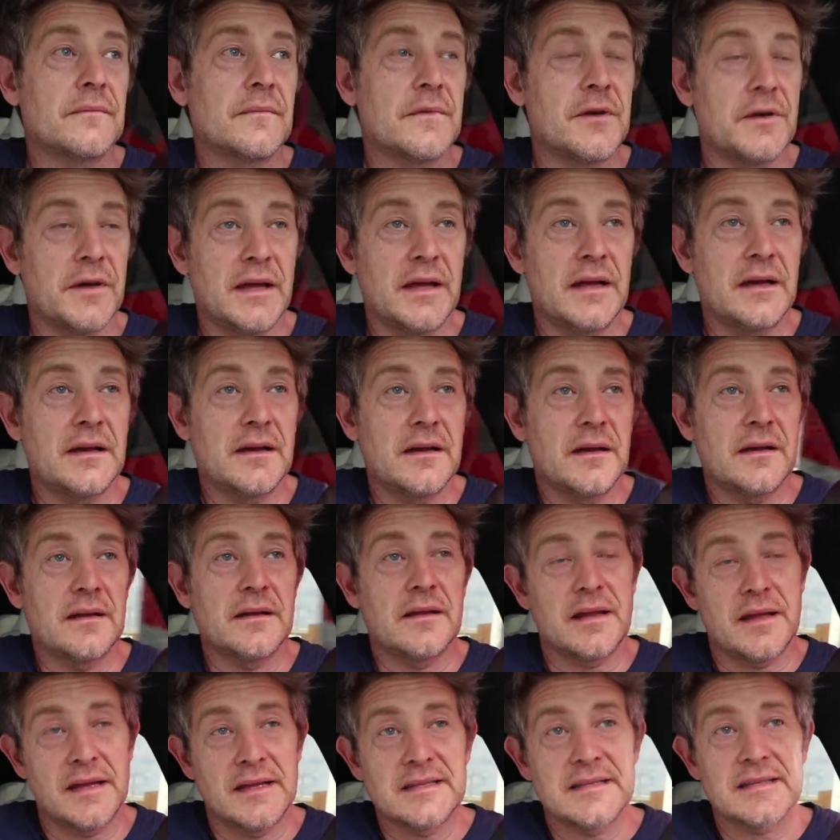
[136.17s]
quit
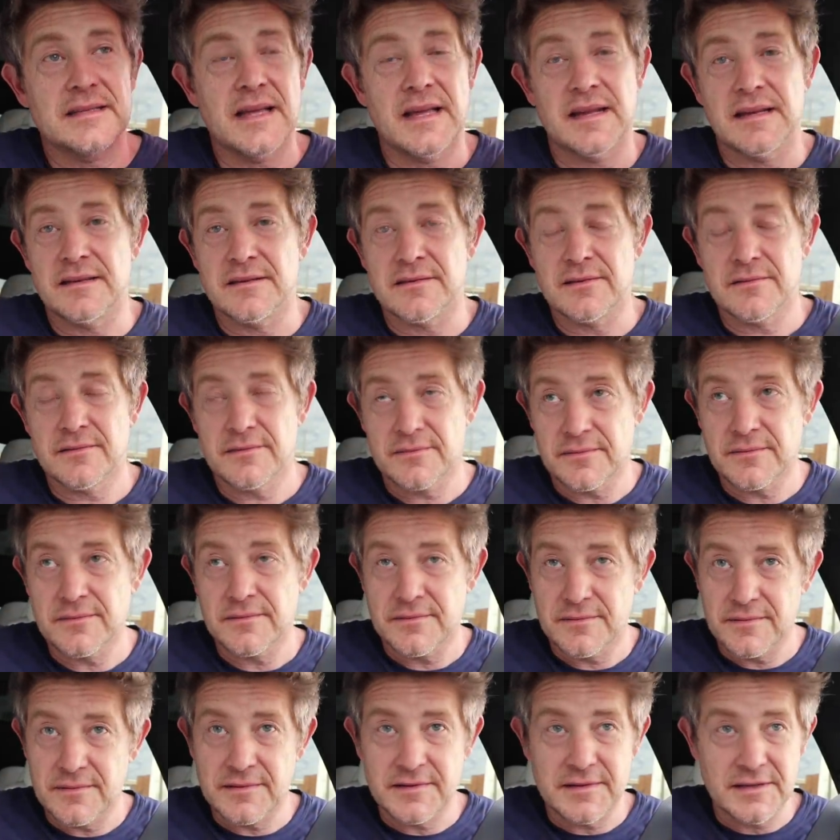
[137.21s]
this and
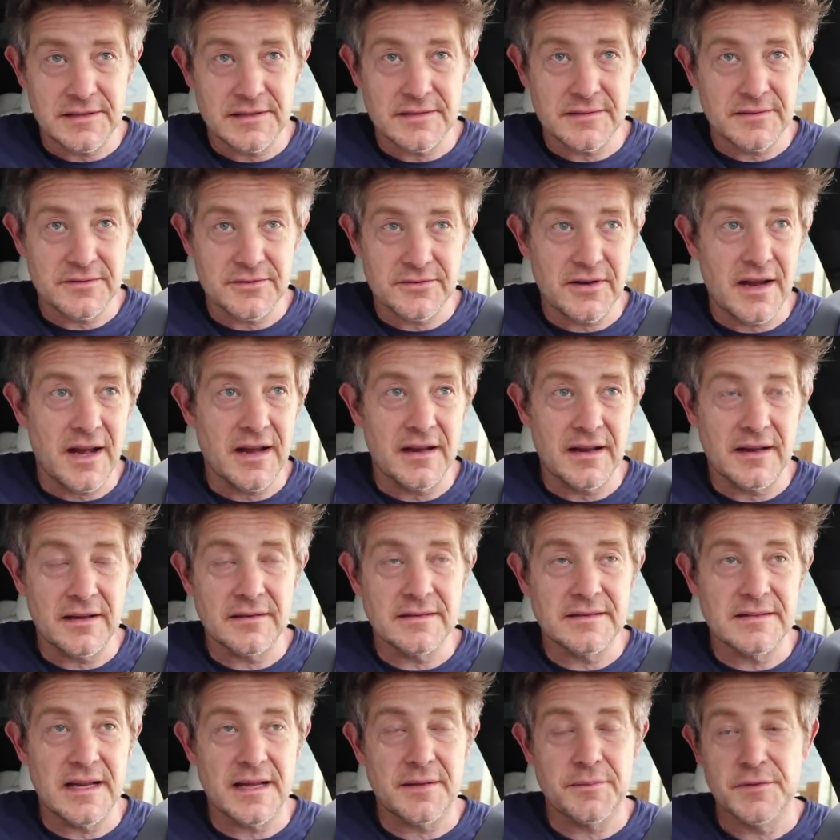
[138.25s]
just try to
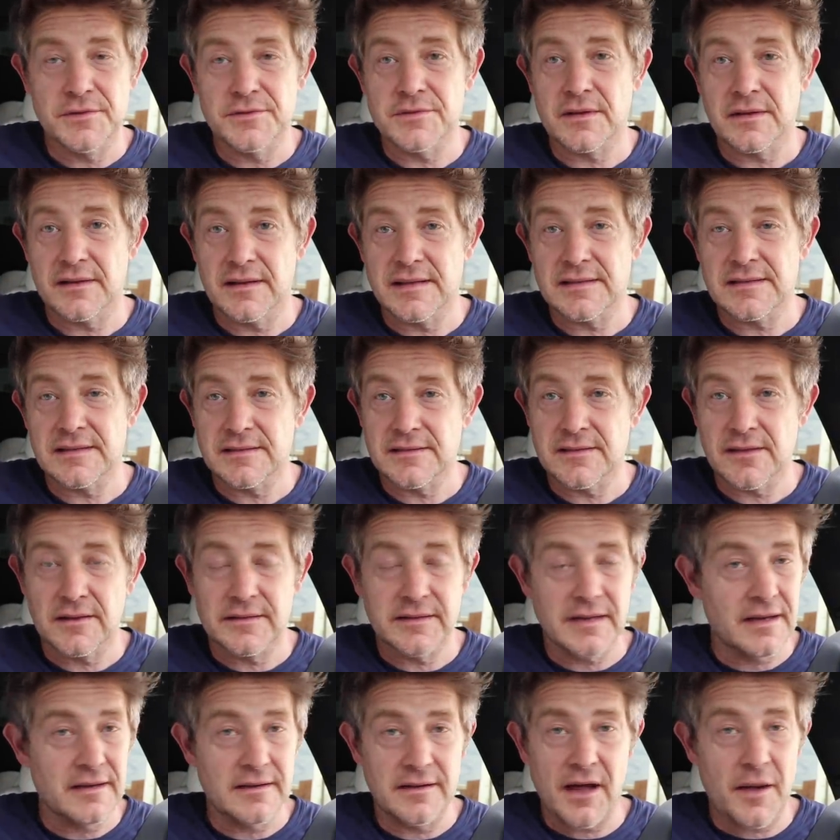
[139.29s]
take music lessons all
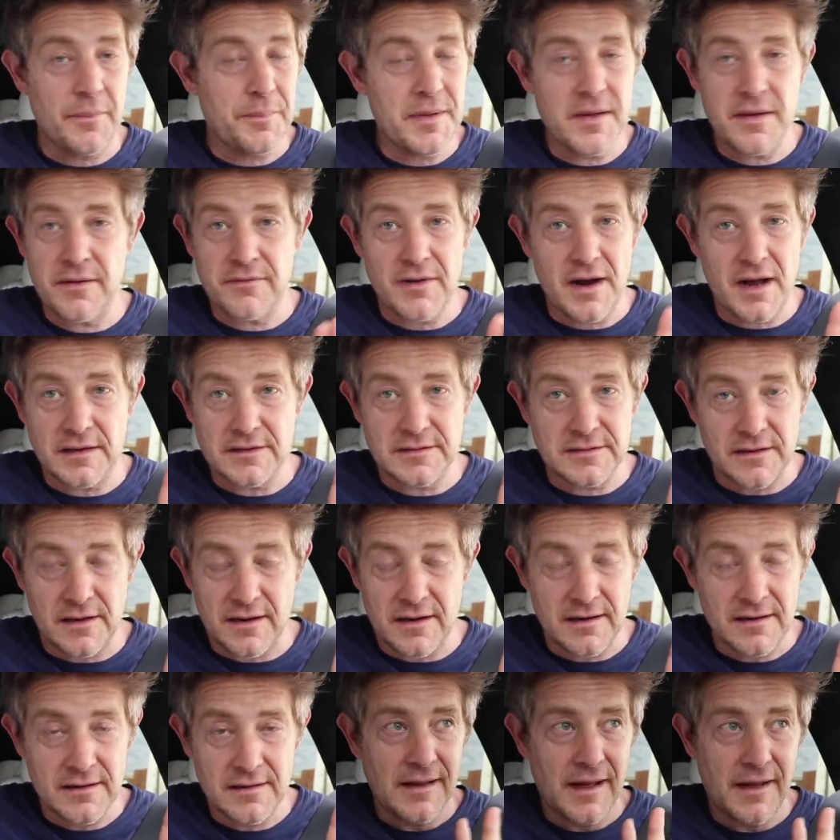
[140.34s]
day. Not be a rock
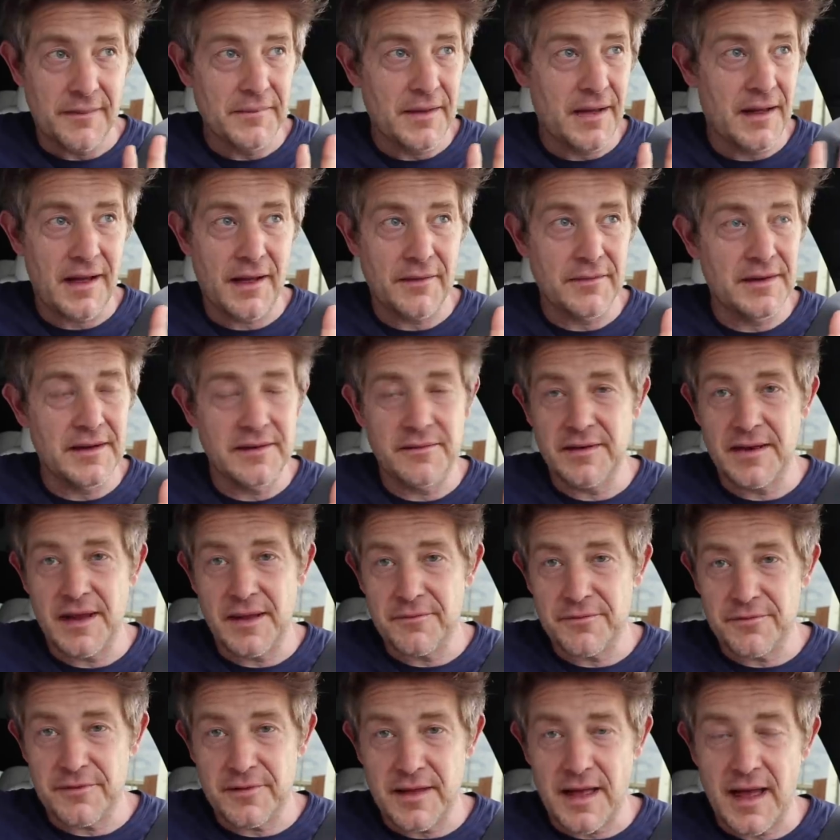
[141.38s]
star. I wouldn't even
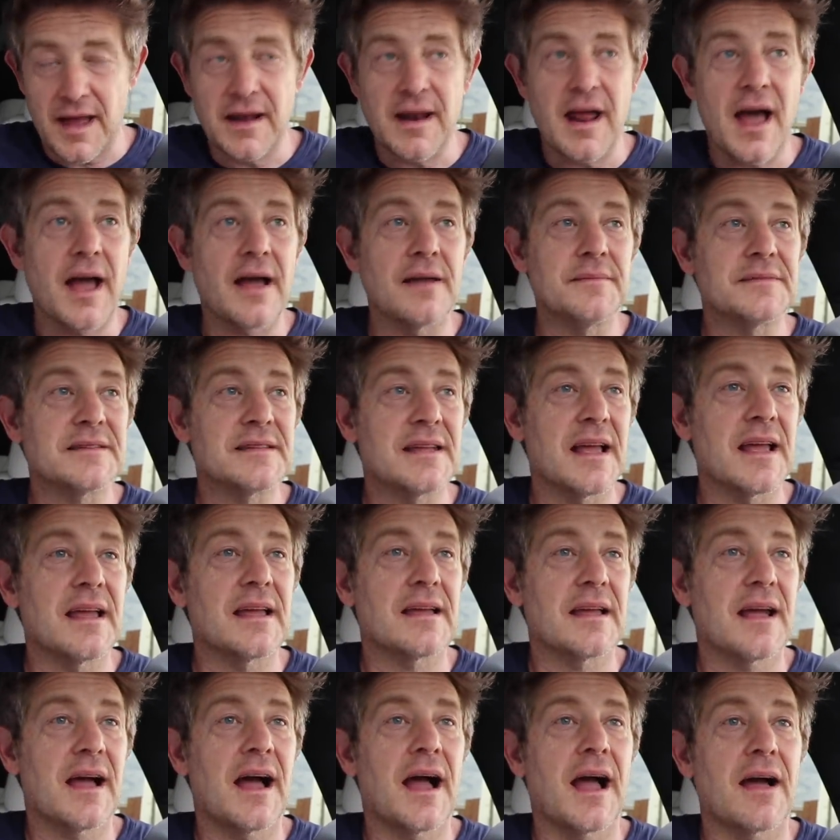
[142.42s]
aim for that. I'm
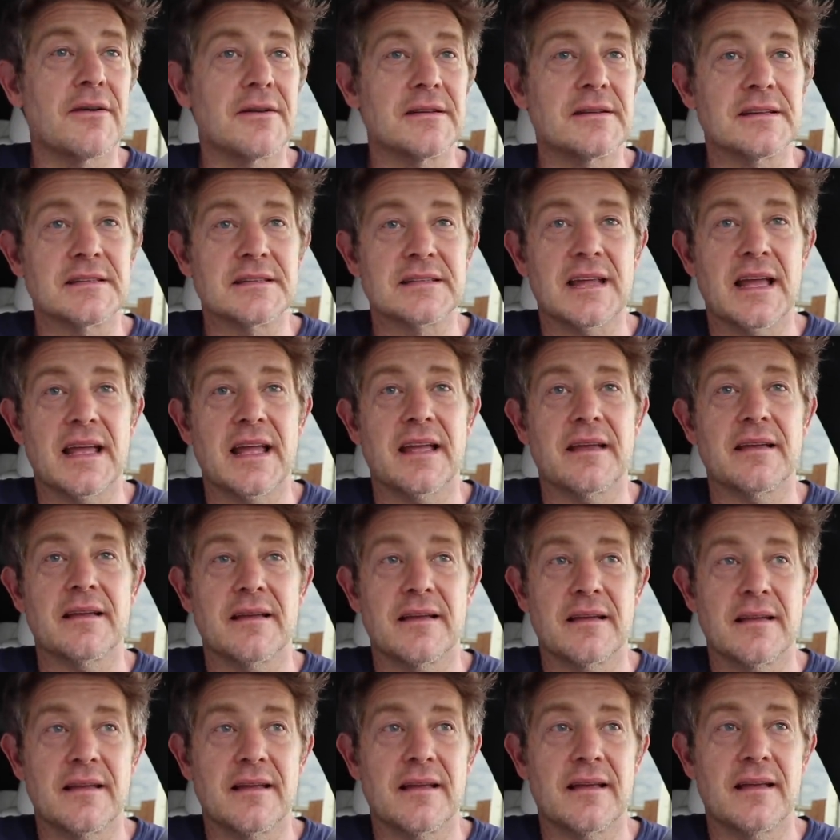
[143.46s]
saying I would just like
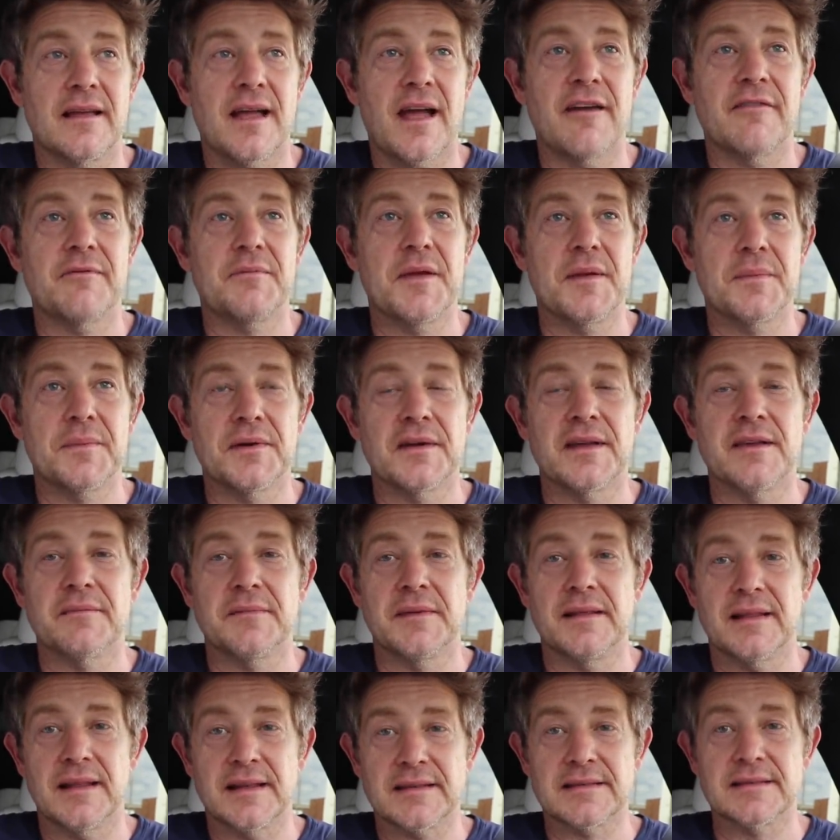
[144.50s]
have people give
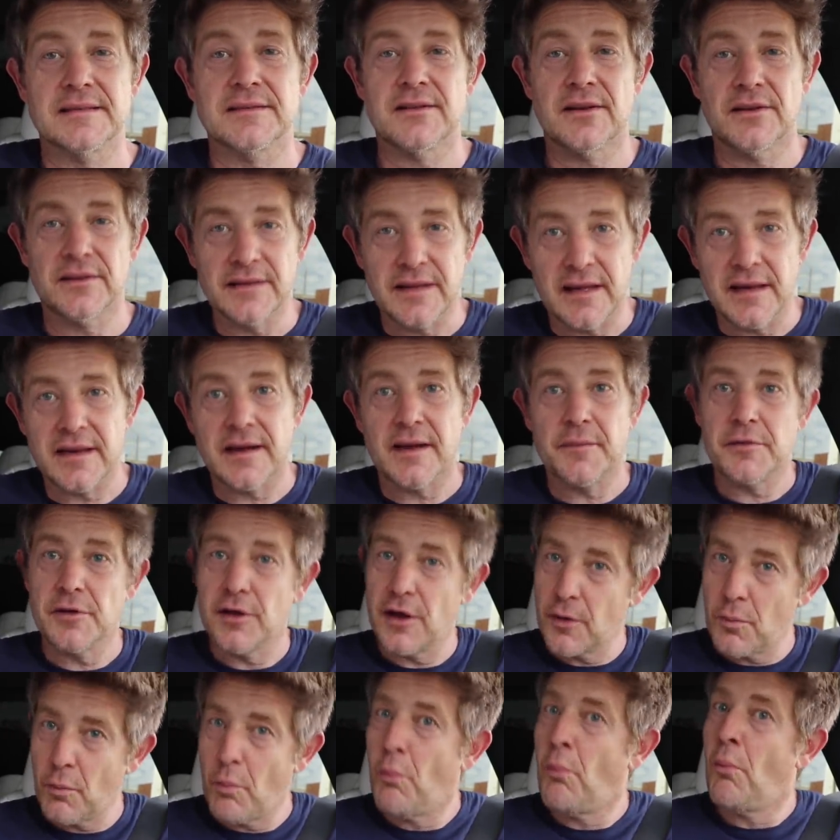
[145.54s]
me lessons all day and I'd be
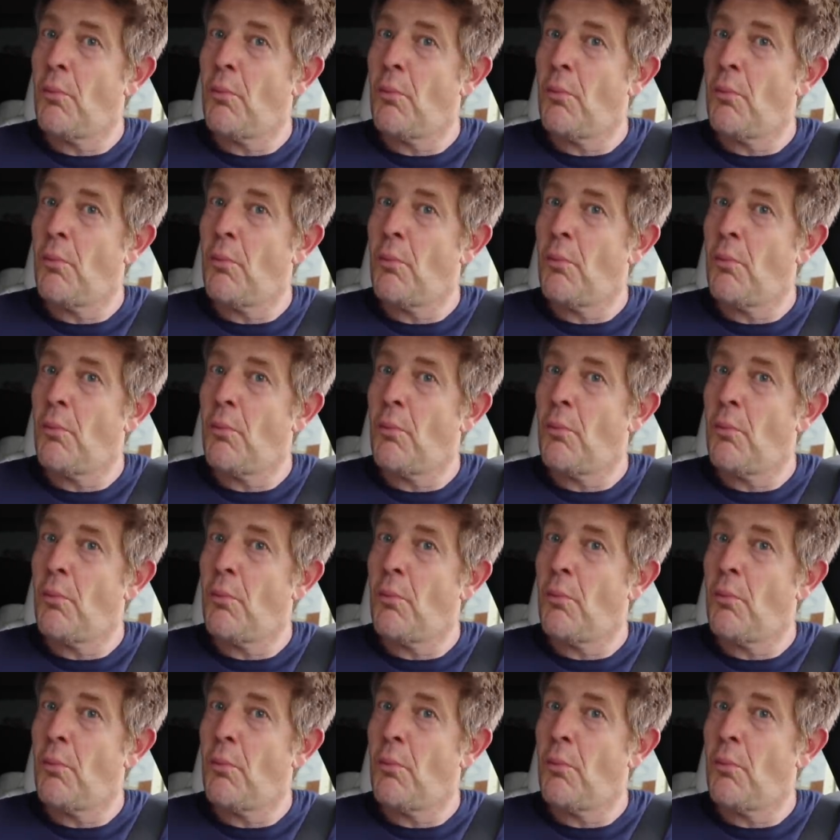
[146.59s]
like,